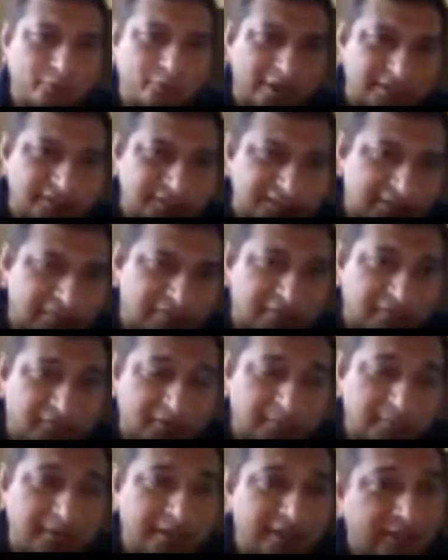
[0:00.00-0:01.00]
to, let's say,
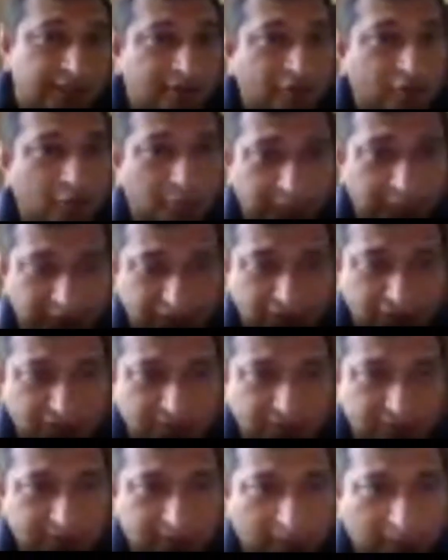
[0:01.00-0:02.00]
50 million
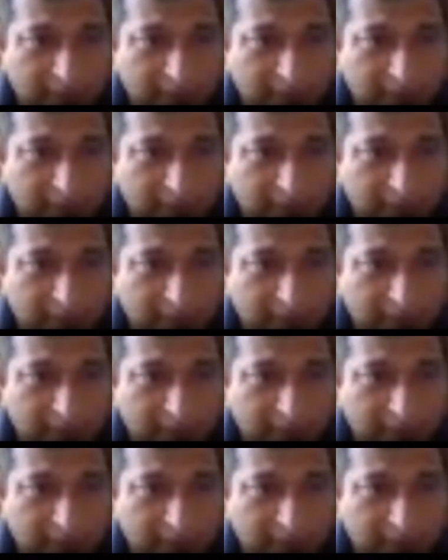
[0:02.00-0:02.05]
rupees.